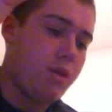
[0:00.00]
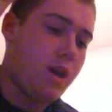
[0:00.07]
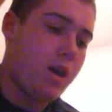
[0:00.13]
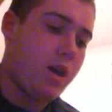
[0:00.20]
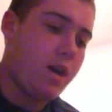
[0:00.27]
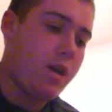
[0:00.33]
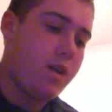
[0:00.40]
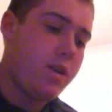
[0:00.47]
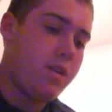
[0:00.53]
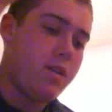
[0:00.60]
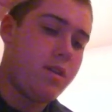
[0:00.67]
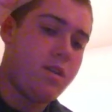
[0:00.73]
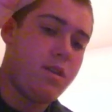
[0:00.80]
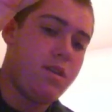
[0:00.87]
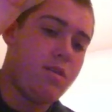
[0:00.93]

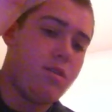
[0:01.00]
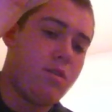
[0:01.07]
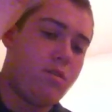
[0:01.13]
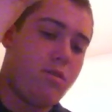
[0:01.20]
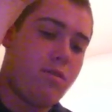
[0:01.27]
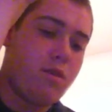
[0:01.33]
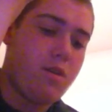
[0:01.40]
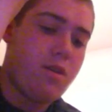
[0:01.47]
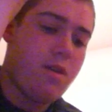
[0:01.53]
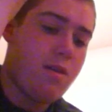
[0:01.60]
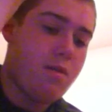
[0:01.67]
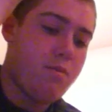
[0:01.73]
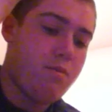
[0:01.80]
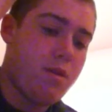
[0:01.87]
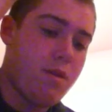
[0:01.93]
behind, and it'll
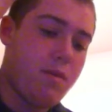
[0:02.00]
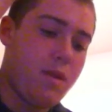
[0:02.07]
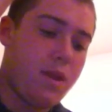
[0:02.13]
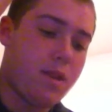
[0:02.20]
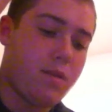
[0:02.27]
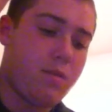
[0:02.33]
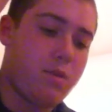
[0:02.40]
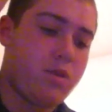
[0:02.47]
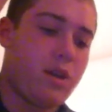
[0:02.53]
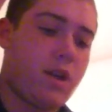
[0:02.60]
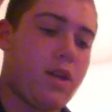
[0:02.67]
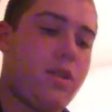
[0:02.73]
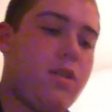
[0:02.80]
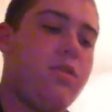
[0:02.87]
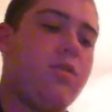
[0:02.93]
maybe get them
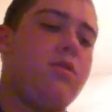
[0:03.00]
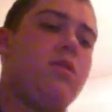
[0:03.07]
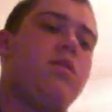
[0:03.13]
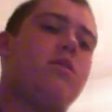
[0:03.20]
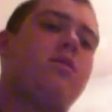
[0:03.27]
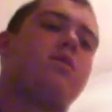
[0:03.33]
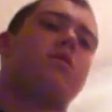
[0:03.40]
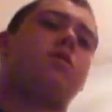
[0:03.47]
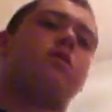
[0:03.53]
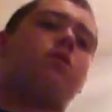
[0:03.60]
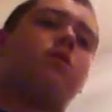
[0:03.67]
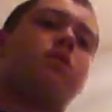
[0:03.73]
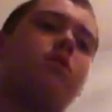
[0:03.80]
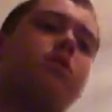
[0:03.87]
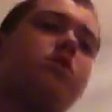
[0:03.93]
attracted to the
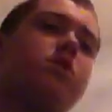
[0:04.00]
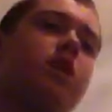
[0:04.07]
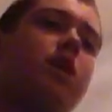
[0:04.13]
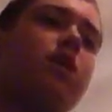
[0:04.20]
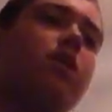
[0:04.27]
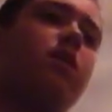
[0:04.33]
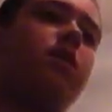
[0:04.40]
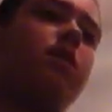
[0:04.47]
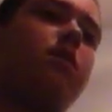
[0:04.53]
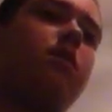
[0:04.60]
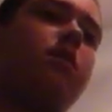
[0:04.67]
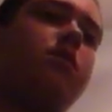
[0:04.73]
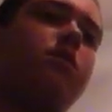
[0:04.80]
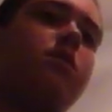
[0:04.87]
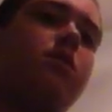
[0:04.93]
shad dart.
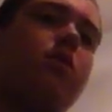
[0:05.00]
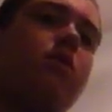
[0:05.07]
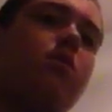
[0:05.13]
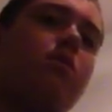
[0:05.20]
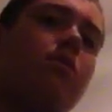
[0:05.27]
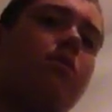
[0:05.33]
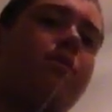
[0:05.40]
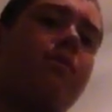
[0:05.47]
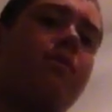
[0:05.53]
So